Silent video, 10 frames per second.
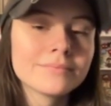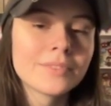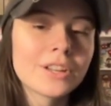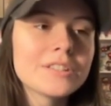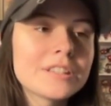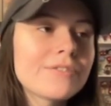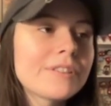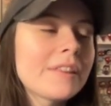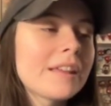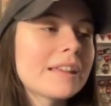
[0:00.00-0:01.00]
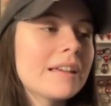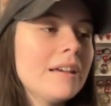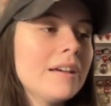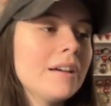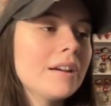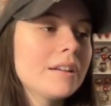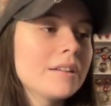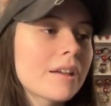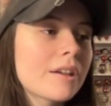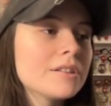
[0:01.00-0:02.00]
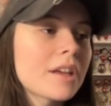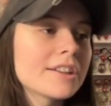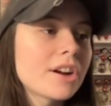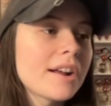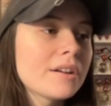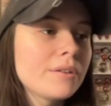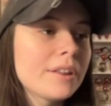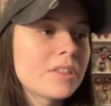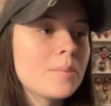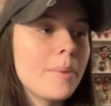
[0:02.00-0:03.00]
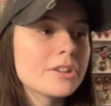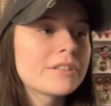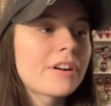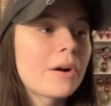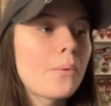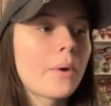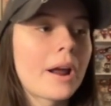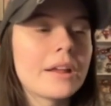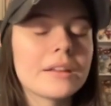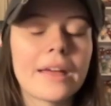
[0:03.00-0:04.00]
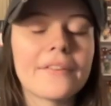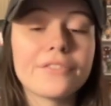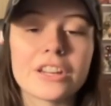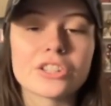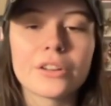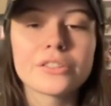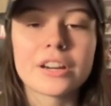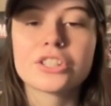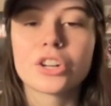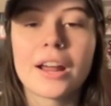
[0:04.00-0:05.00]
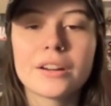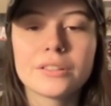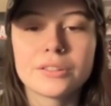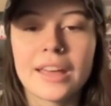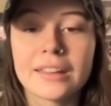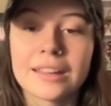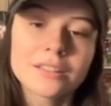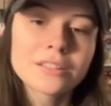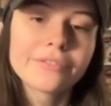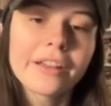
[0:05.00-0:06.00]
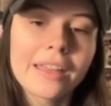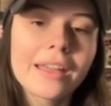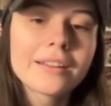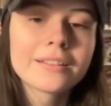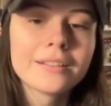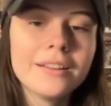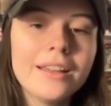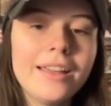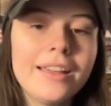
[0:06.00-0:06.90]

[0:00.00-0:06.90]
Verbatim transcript: Cause even like because eh, I try to go like the budget route when I get face shells, and I try to get kits if I can. Yeah.